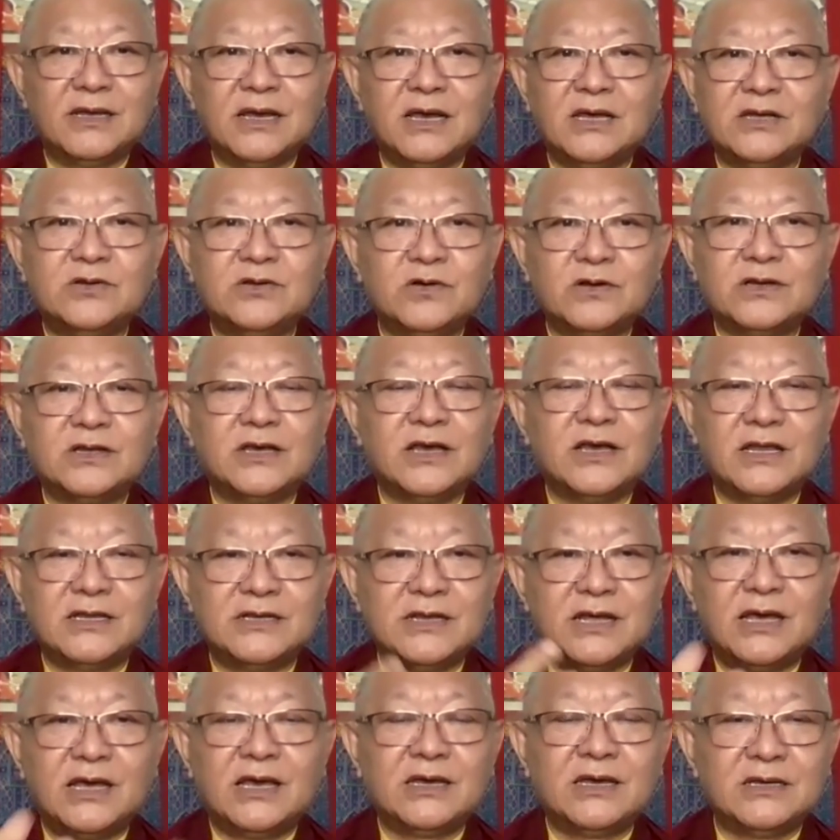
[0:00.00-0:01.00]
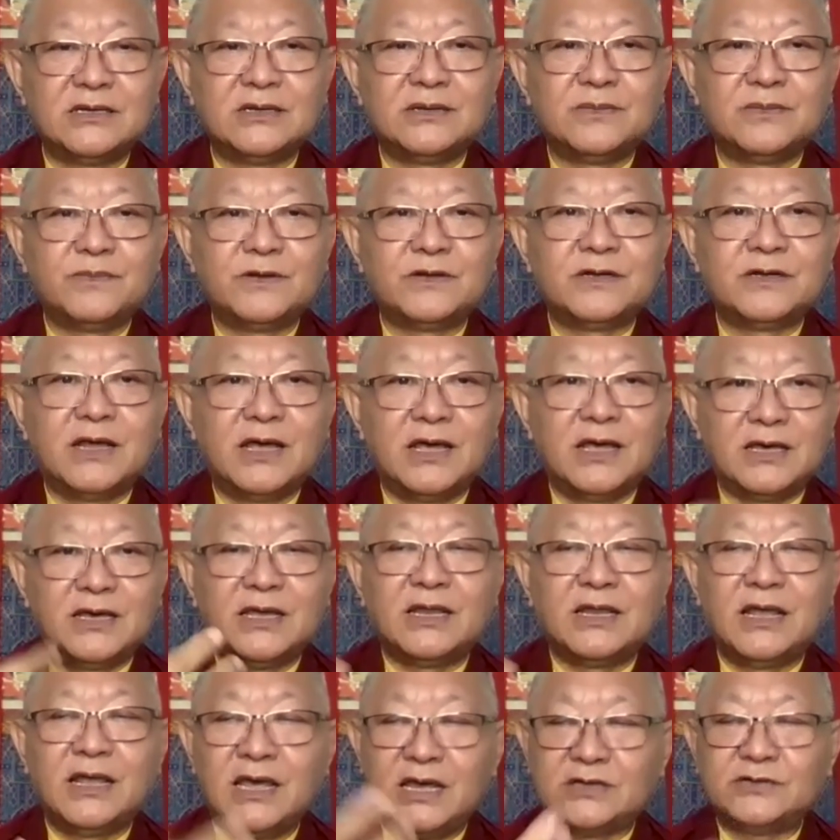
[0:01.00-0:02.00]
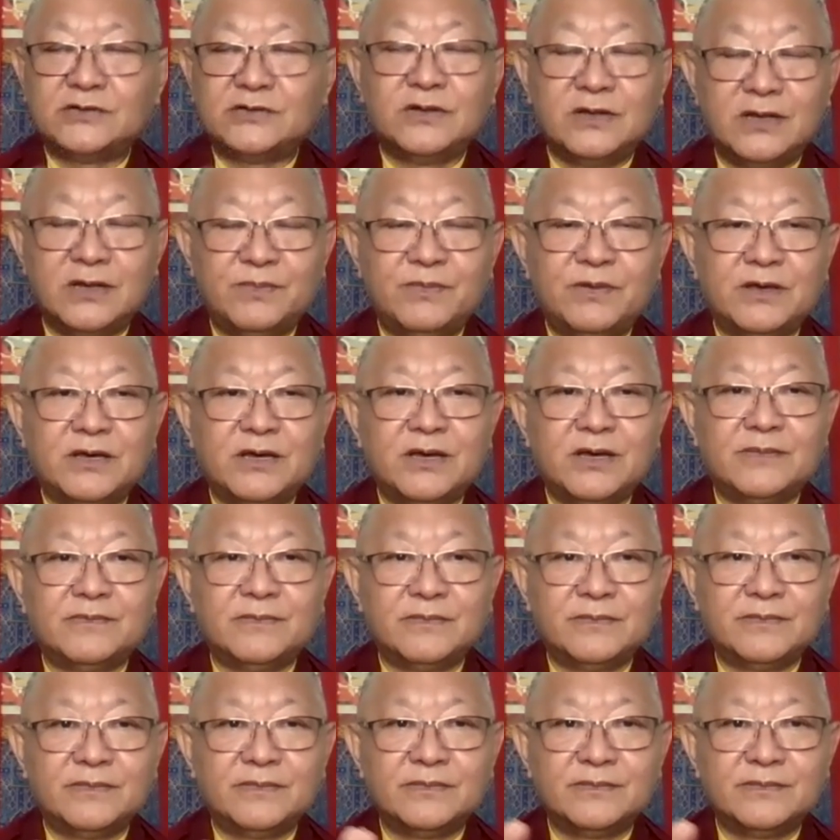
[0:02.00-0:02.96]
I don't get angry, but I can actually become,